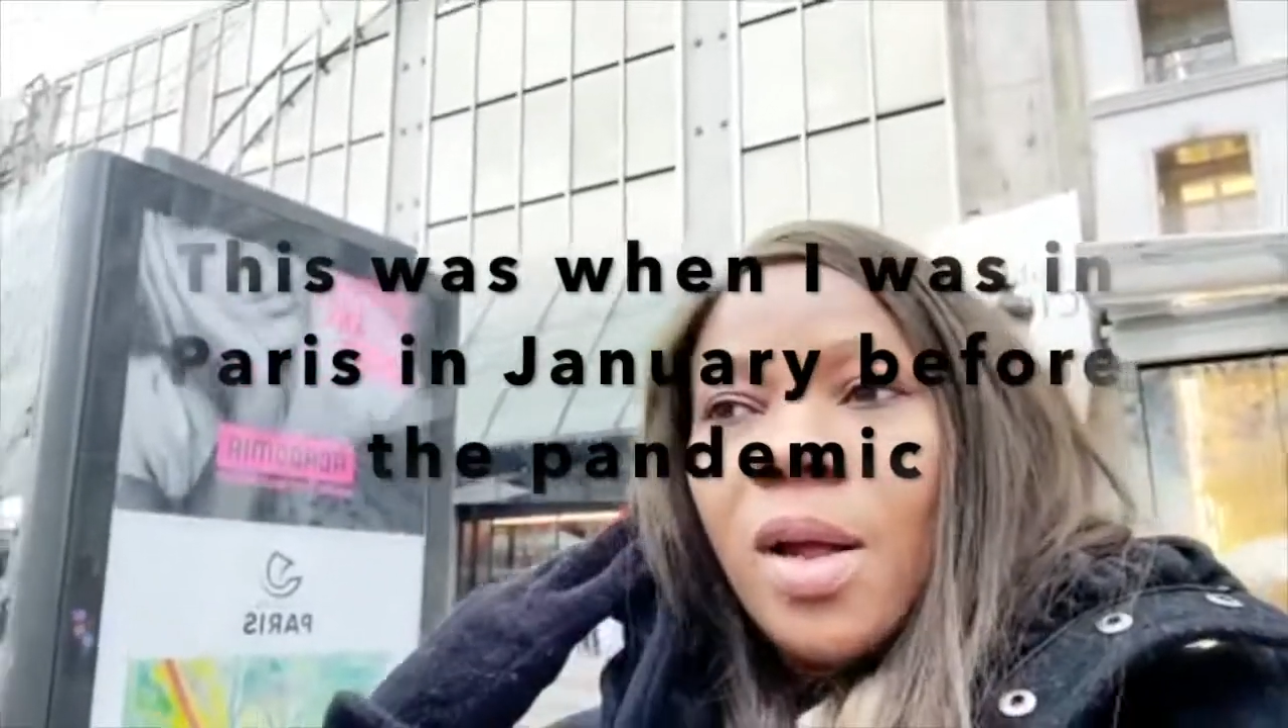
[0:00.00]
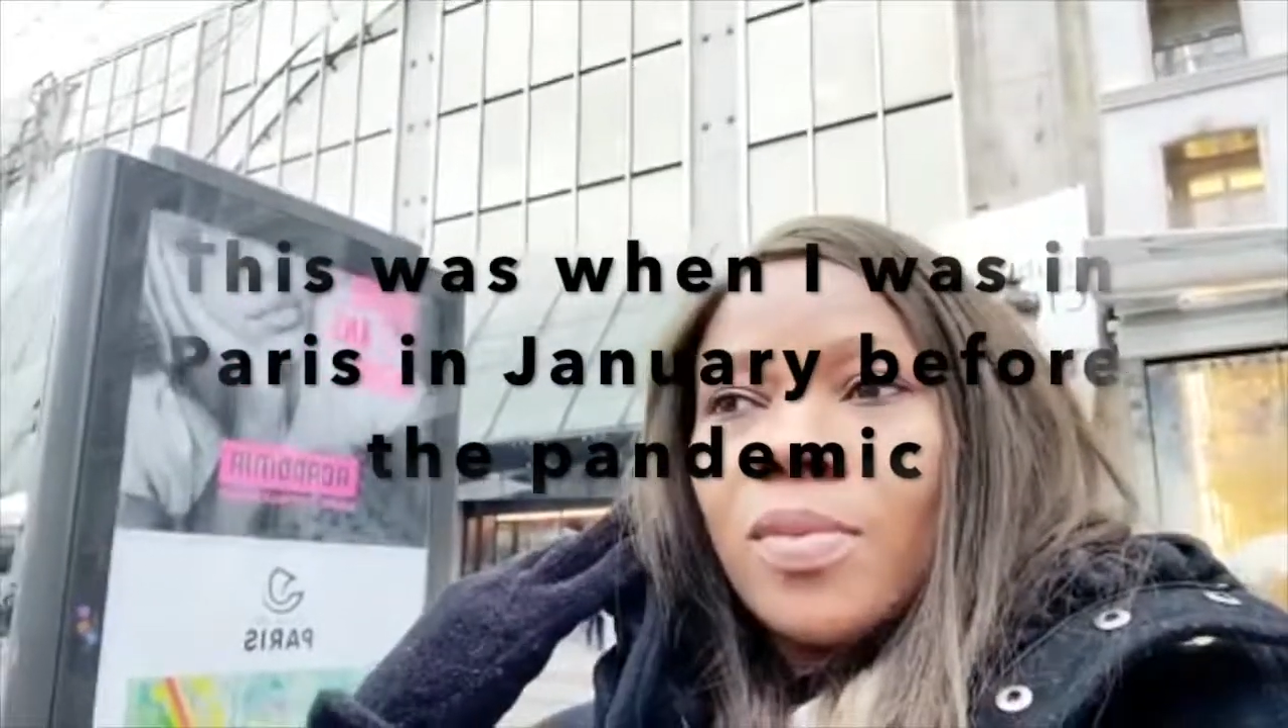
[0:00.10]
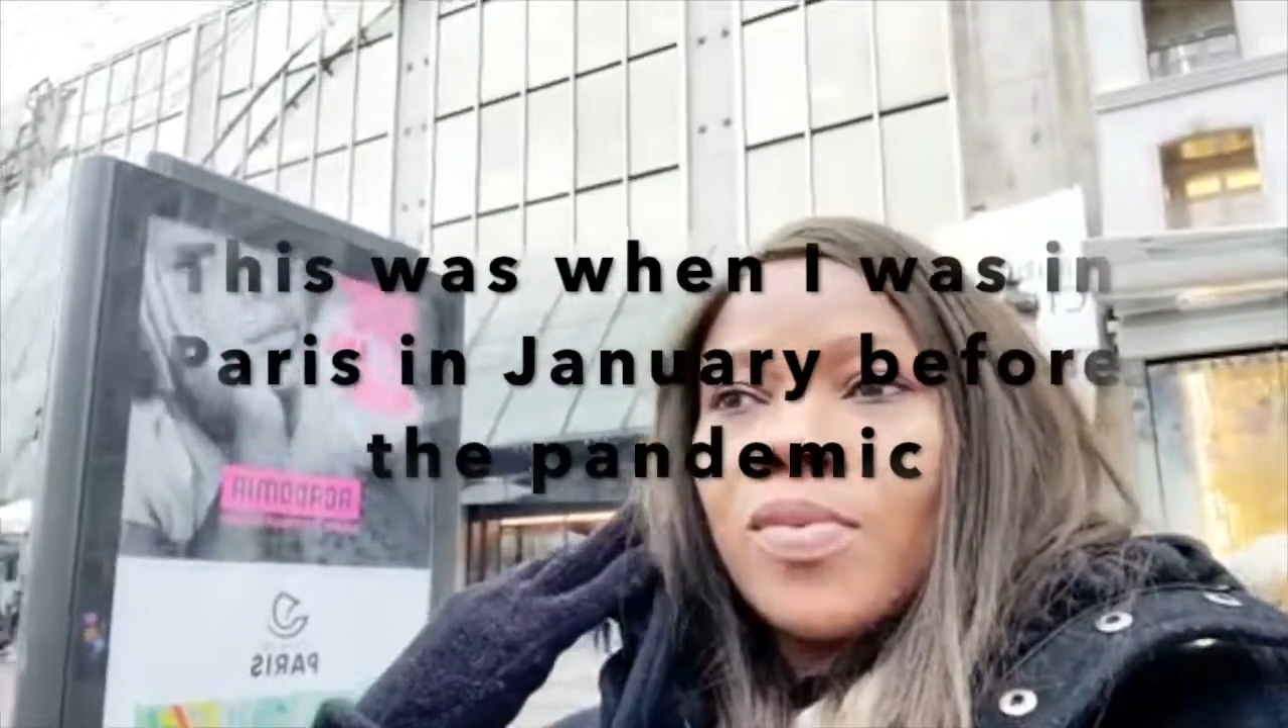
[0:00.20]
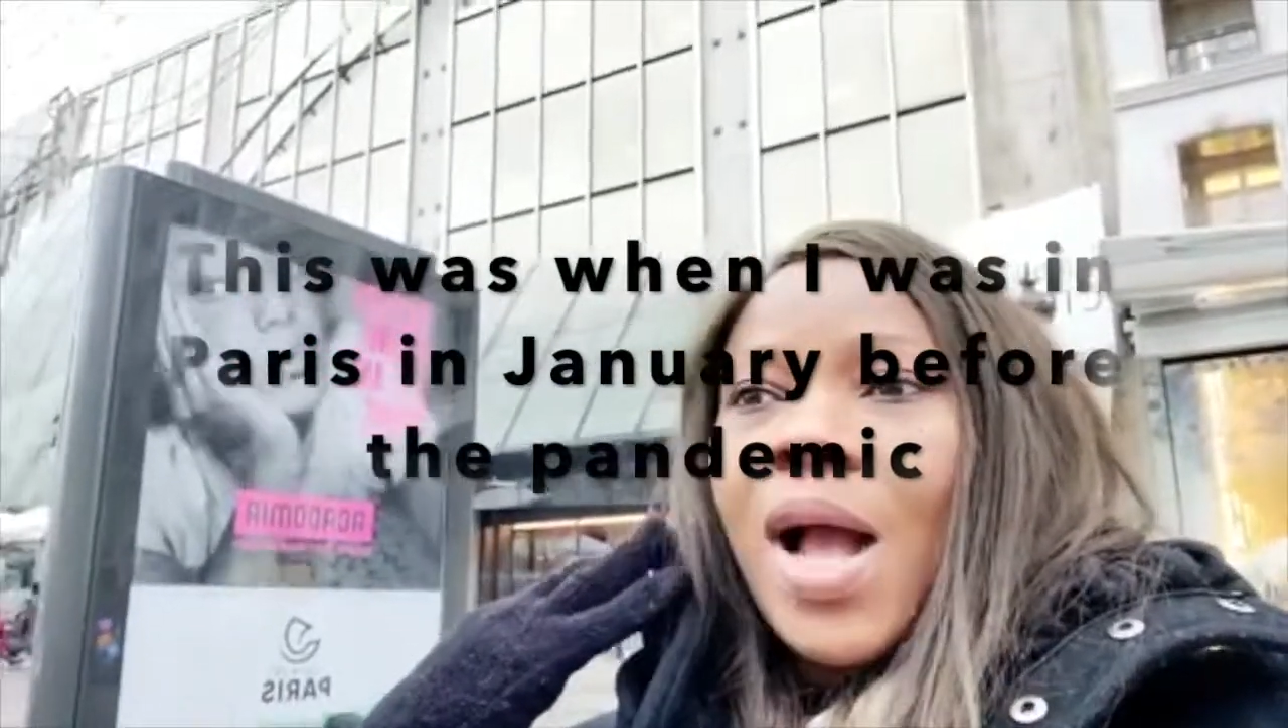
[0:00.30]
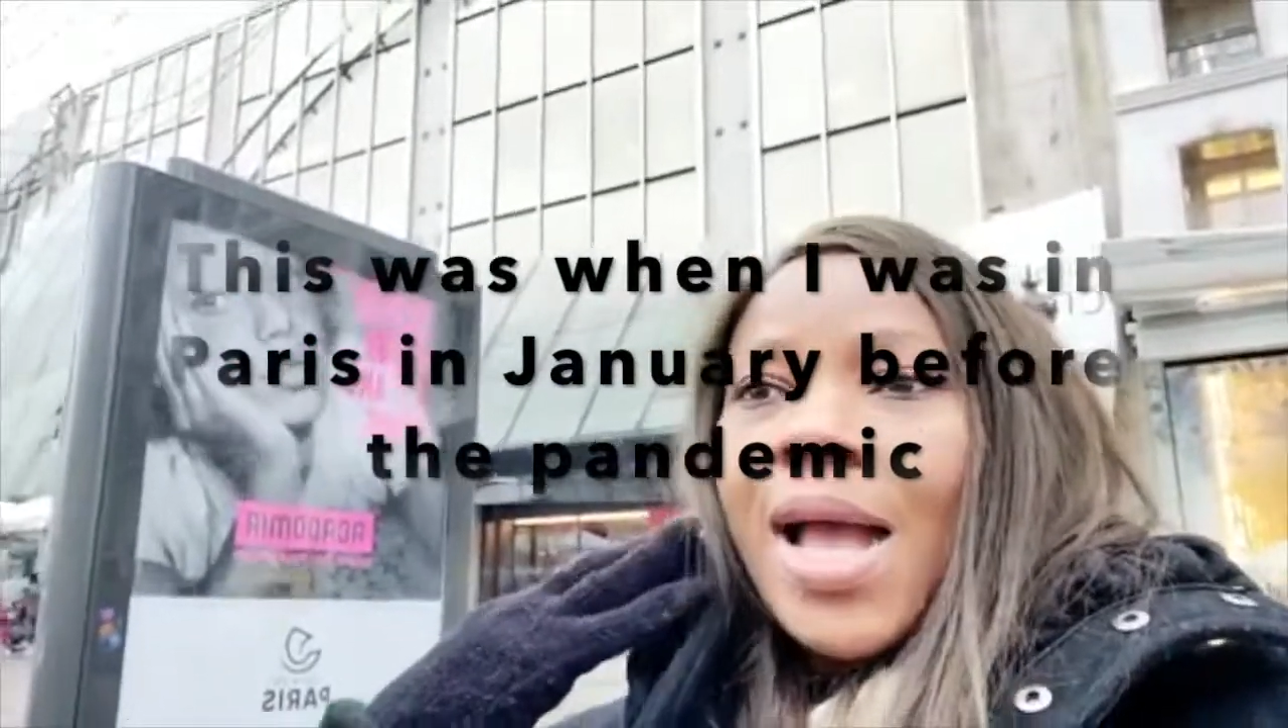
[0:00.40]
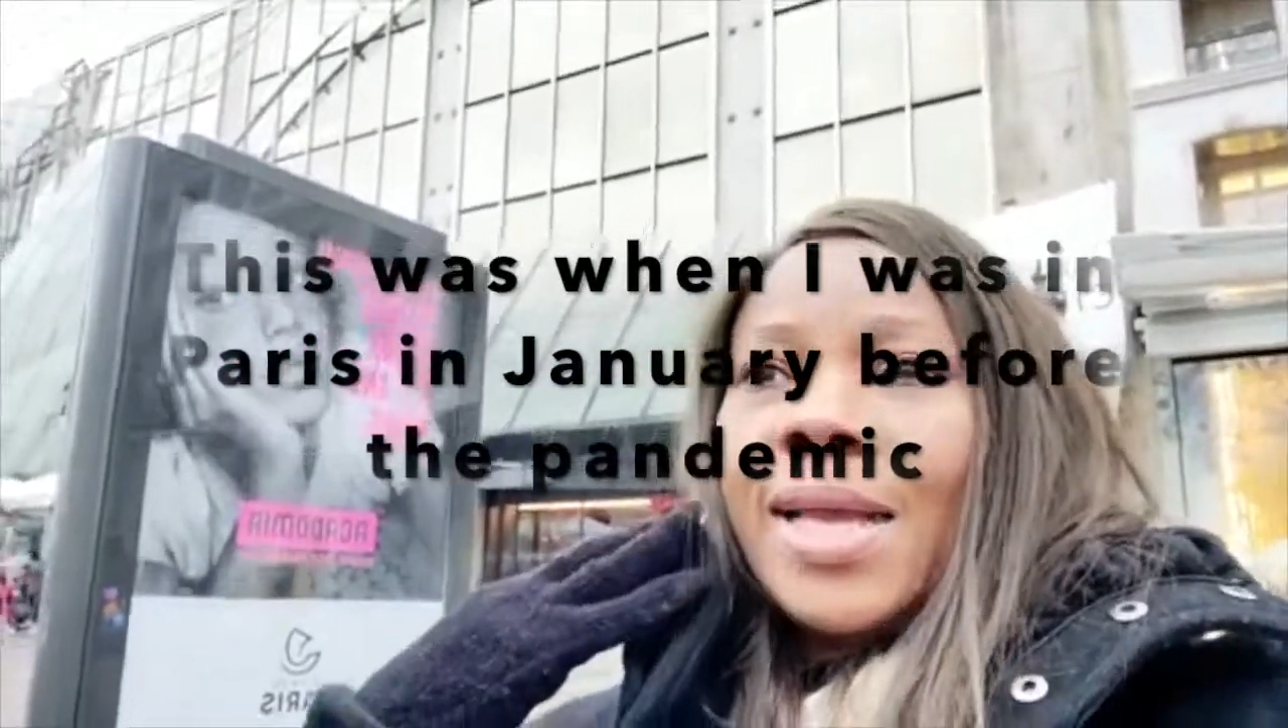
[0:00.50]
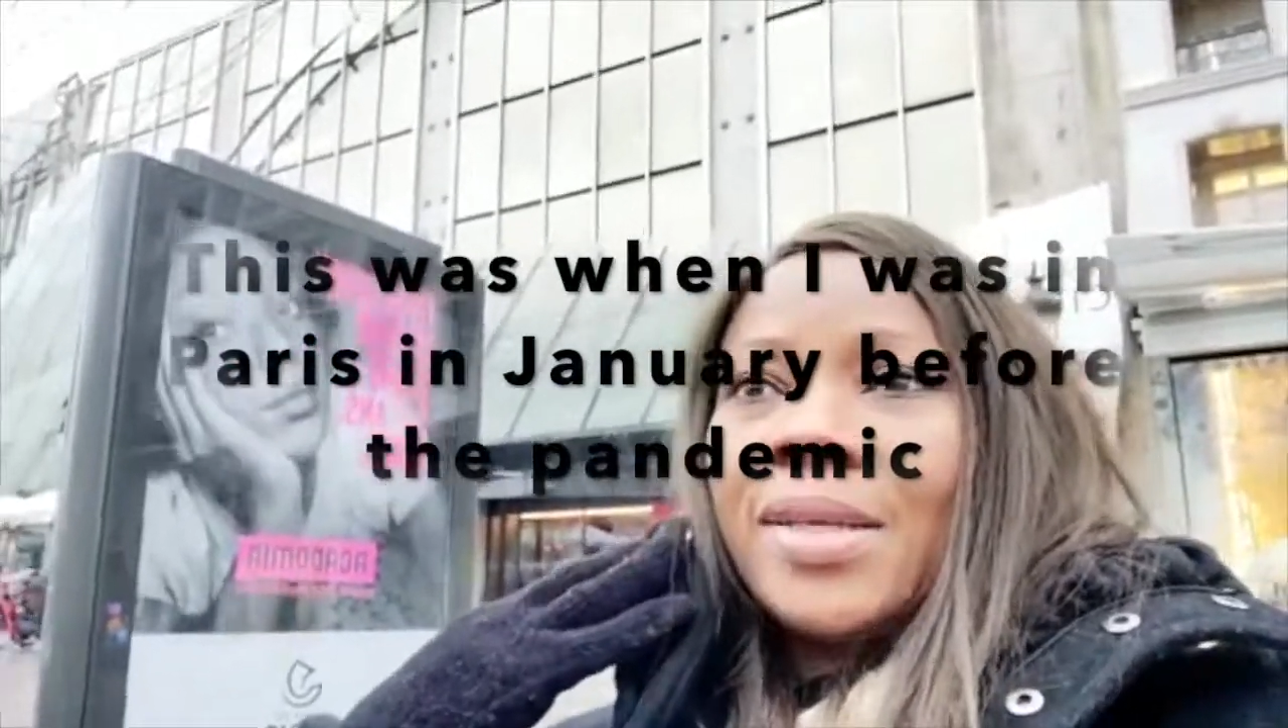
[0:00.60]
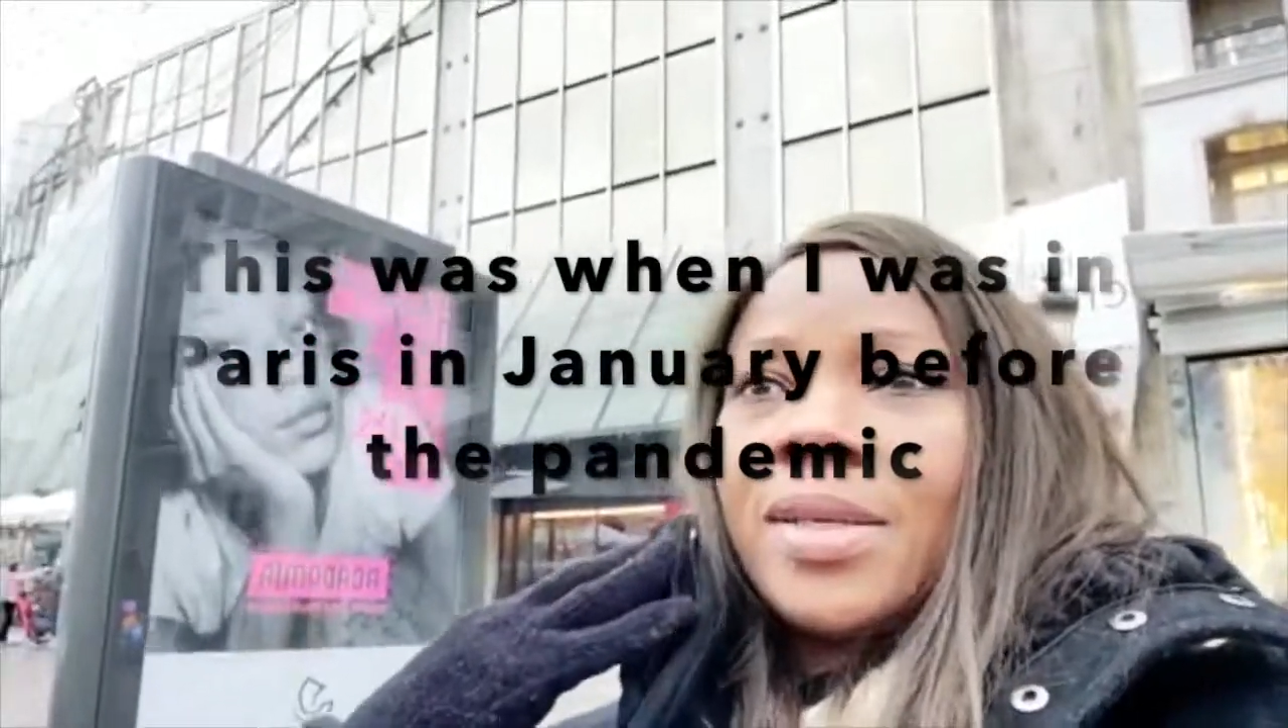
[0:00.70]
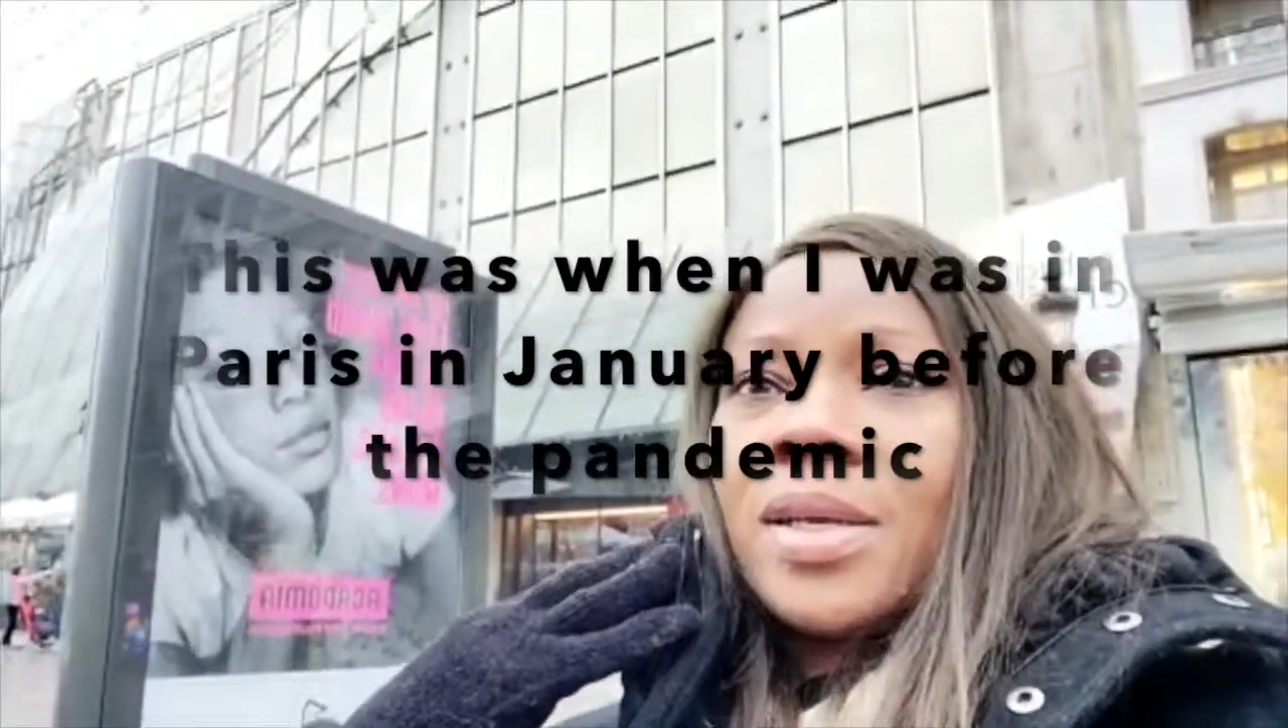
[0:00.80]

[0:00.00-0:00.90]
ride